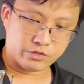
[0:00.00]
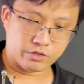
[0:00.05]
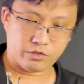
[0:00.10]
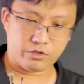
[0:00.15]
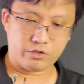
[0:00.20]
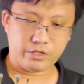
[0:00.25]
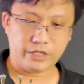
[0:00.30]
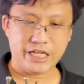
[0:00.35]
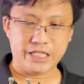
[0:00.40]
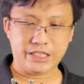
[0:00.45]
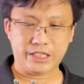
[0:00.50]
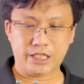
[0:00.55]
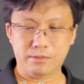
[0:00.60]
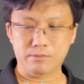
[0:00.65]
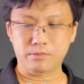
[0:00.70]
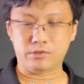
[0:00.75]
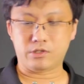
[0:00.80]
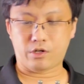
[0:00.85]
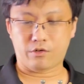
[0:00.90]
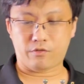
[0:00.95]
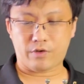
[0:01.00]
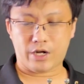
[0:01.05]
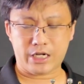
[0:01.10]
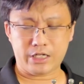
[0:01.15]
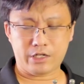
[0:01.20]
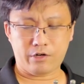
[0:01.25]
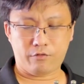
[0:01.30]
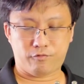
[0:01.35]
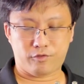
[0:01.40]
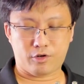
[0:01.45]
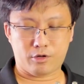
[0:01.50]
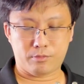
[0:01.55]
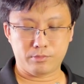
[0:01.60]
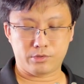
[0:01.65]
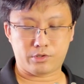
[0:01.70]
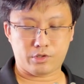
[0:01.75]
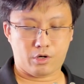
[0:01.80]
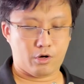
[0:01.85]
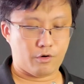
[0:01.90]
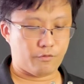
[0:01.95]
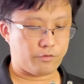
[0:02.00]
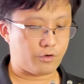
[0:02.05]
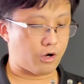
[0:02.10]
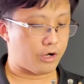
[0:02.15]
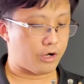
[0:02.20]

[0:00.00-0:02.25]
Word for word: So in terms of other forms of